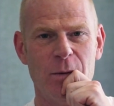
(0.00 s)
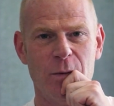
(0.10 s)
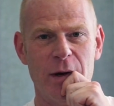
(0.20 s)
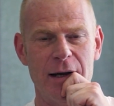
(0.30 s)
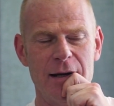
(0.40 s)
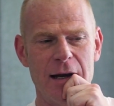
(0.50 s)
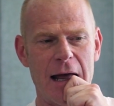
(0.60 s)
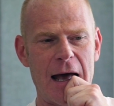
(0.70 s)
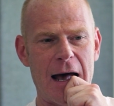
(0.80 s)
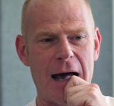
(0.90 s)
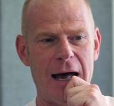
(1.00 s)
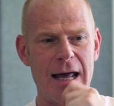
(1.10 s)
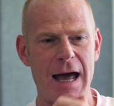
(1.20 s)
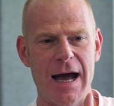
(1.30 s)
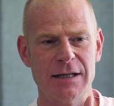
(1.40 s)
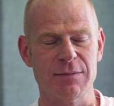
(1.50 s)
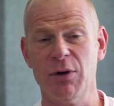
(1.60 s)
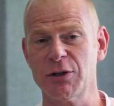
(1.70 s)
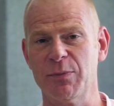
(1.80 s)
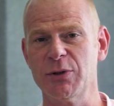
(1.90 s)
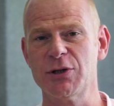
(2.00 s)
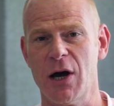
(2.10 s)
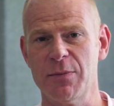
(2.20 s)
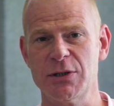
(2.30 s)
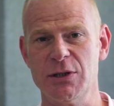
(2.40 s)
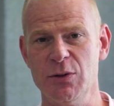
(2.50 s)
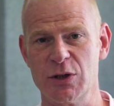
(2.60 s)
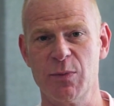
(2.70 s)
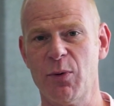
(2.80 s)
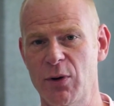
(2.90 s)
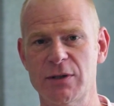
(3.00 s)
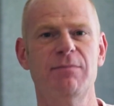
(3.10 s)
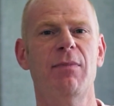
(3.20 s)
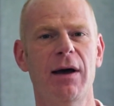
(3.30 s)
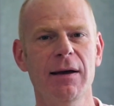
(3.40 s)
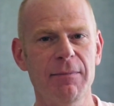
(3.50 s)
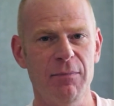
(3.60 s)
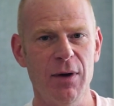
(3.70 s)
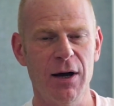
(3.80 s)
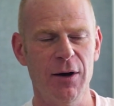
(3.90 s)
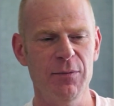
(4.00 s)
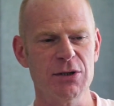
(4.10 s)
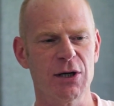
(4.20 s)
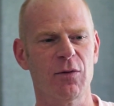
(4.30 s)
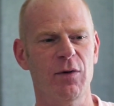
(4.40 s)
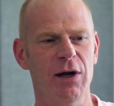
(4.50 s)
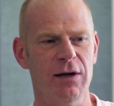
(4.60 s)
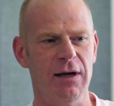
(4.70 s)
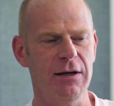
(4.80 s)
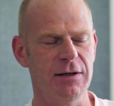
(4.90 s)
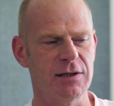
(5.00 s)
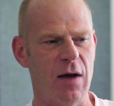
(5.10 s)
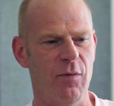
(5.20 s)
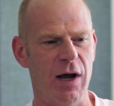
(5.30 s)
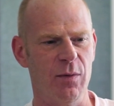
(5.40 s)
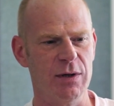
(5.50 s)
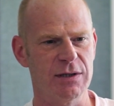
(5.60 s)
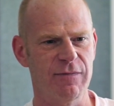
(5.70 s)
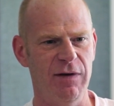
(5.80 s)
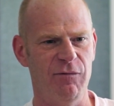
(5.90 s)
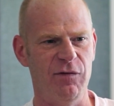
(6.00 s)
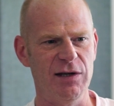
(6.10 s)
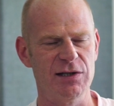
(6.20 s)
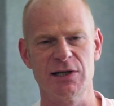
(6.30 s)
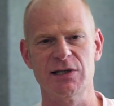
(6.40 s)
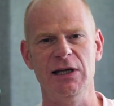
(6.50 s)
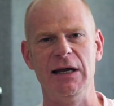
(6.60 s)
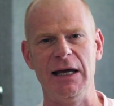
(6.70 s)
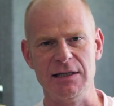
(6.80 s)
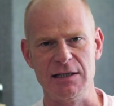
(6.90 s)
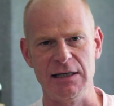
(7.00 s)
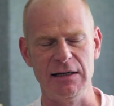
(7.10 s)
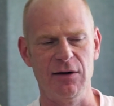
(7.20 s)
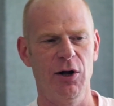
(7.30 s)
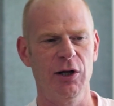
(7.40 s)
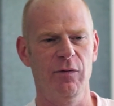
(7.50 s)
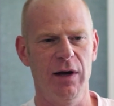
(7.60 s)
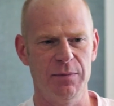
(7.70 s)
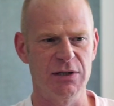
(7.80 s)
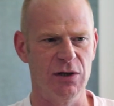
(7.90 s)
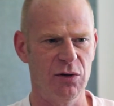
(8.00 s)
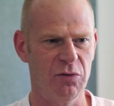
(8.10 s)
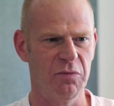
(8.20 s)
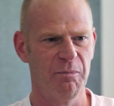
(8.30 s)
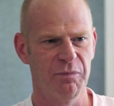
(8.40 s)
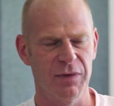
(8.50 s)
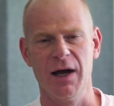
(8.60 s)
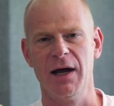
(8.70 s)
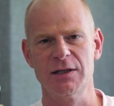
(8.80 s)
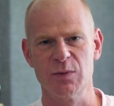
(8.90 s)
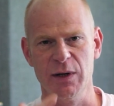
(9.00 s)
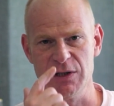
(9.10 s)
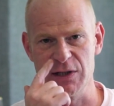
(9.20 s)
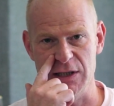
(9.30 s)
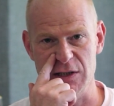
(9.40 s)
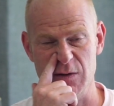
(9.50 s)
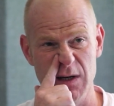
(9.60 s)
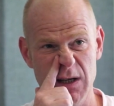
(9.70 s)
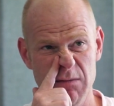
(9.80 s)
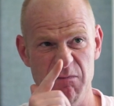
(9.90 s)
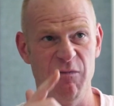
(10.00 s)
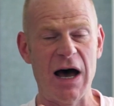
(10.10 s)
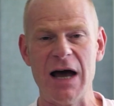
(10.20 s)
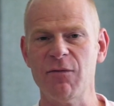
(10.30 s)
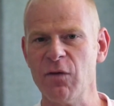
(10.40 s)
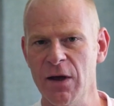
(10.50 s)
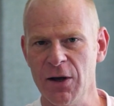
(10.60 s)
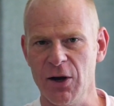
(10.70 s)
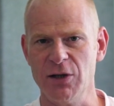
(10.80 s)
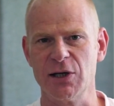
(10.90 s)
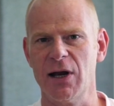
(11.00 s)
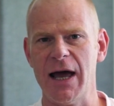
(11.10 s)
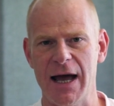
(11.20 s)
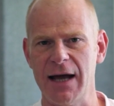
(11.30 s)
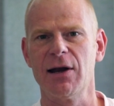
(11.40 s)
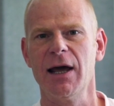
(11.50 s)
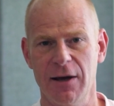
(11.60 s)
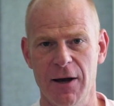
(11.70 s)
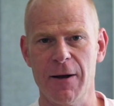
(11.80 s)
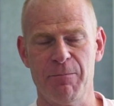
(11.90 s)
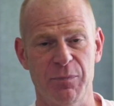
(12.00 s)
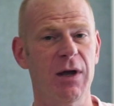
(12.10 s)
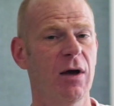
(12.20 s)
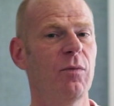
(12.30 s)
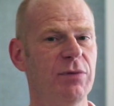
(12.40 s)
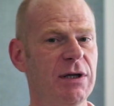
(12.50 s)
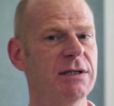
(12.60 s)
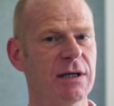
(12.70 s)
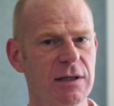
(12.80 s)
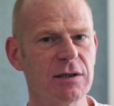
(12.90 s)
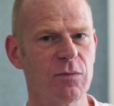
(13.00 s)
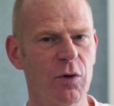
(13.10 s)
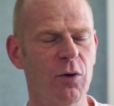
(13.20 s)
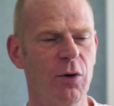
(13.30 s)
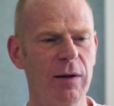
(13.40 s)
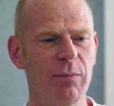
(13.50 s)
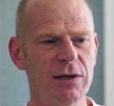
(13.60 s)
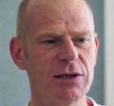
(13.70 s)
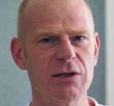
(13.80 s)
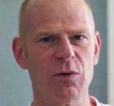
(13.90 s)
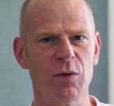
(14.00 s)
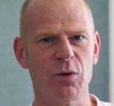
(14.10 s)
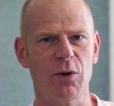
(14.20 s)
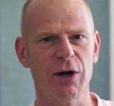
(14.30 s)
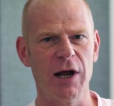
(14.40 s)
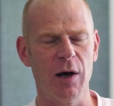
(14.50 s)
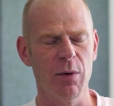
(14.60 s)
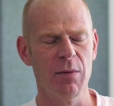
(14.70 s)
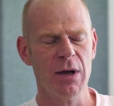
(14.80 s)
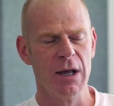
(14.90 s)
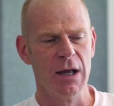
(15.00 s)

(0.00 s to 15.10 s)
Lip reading: when I had multiple jobs to support my music career in the time when I was 15, 16, 18, all the way up to 26, 25, until I had like a decent recording budget to record an album.